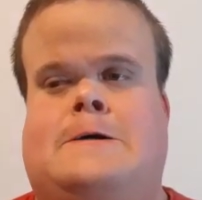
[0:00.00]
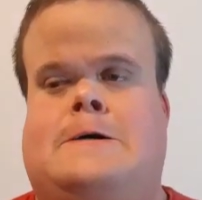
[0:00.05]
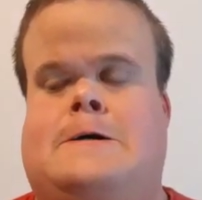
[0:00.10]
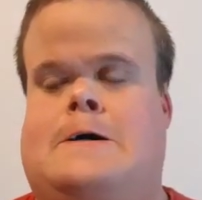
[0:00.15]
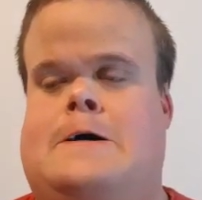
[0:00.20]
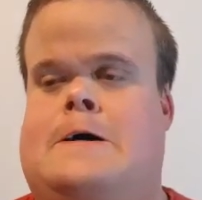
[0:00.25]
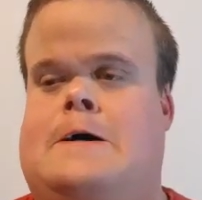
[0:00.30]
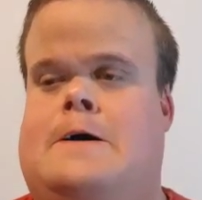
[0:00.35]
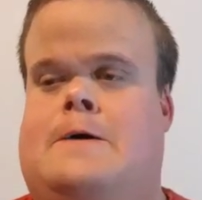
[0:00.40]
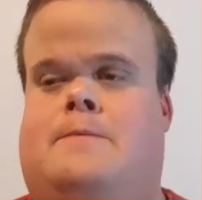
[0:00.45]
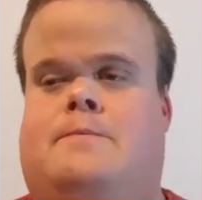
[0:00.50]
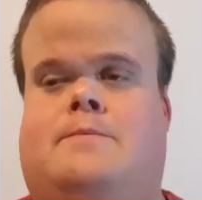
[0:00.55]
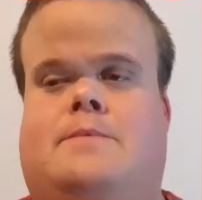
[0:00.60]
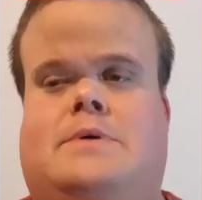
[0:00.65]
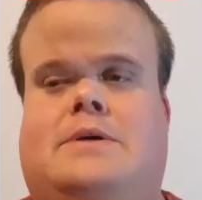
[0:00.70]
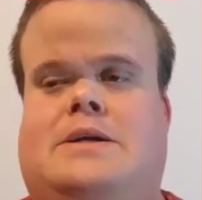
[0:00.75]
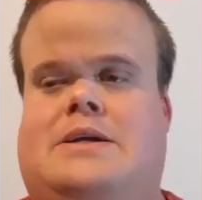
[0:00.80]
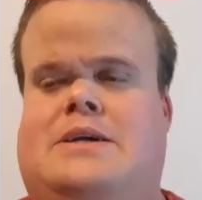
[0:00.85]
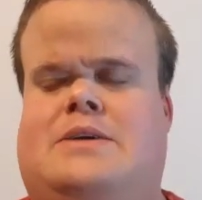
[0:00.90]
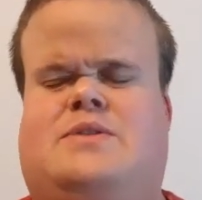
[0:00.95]

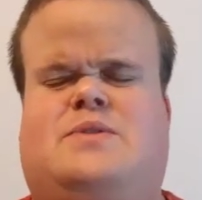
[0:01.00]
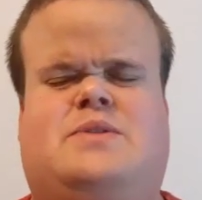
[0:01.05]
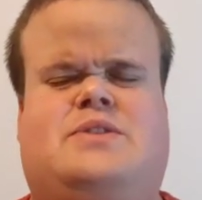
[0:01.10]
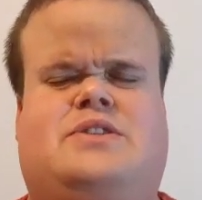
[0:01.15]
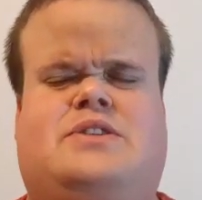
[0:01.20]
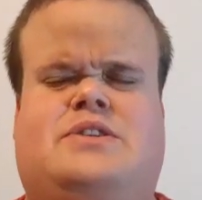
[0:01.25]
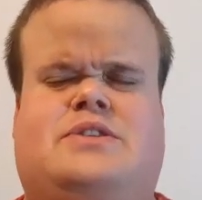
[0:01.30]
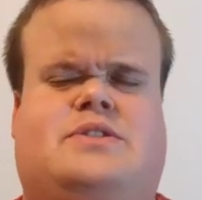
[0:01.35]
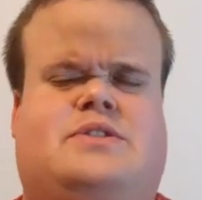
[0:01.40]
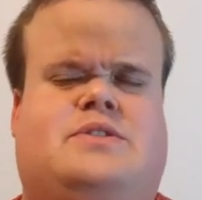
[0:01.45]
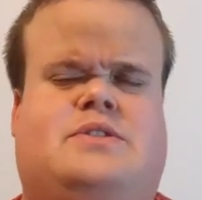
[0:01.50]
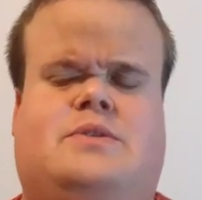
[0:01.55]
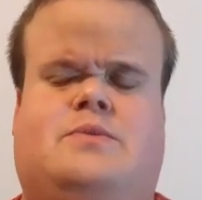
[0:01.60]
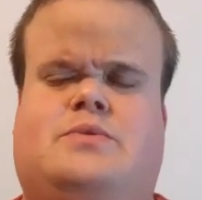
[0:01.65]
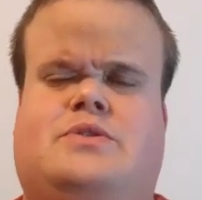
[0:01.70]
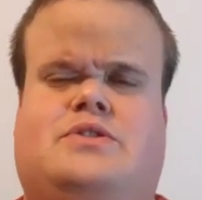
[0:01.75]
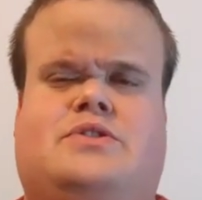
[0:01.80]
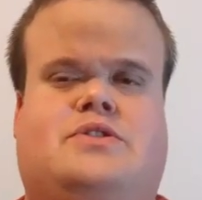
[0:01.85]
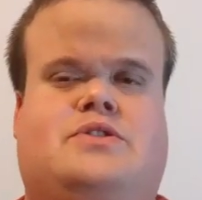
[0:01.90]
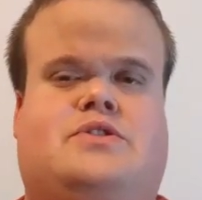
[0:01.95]
It was
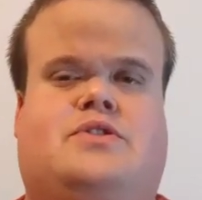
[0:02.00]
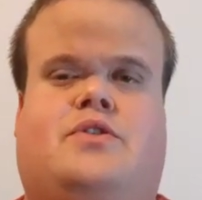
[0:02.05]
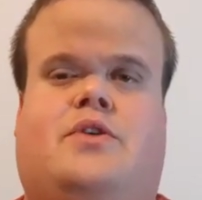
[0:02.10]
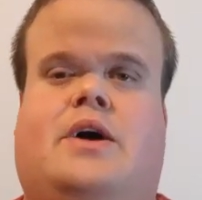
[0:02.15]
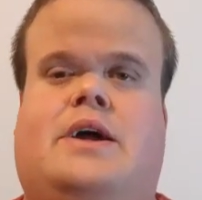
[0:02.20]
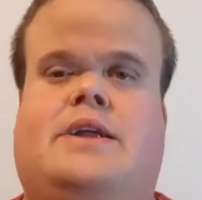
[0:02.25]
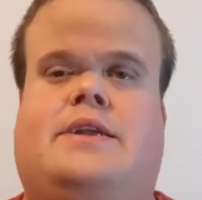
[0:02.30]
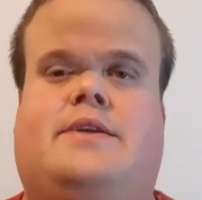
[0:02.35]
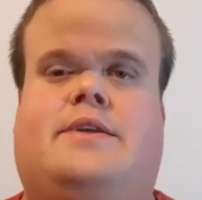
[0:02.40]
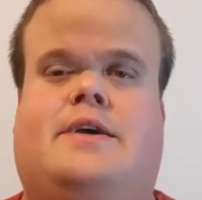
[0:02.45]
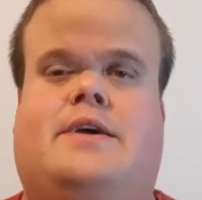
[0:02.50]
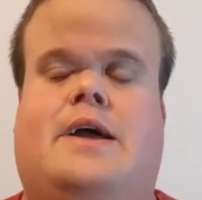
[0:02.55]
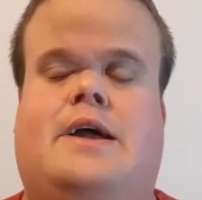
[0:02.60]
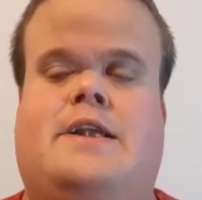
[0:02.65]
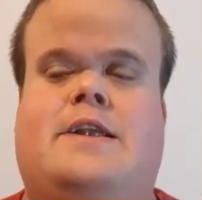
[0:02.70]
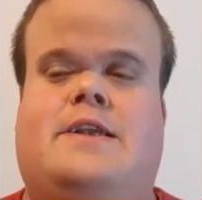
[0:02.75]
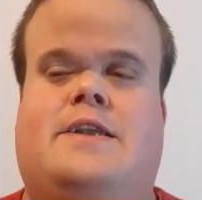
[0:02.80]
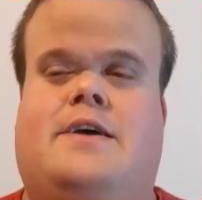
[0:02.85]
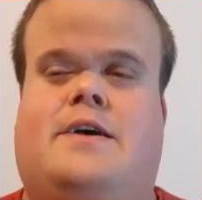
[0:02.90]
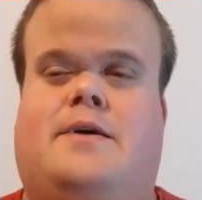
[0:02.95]
just great.
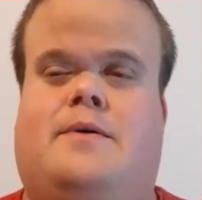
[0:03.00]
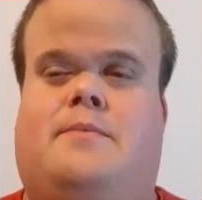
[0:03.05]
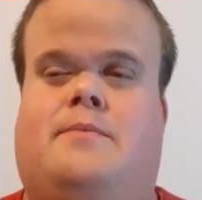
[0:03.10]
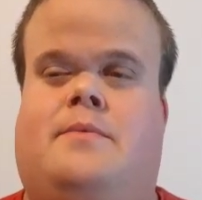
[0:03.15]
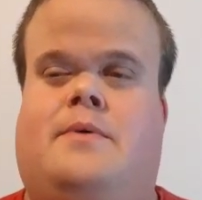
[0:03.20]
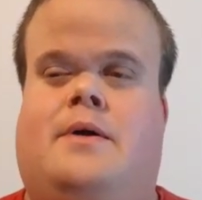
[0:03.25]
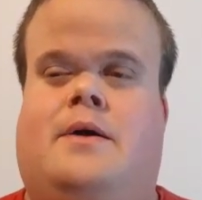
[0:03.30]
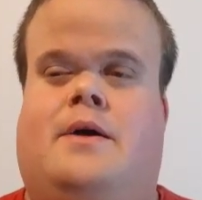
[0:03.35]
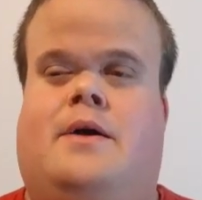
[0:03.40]
And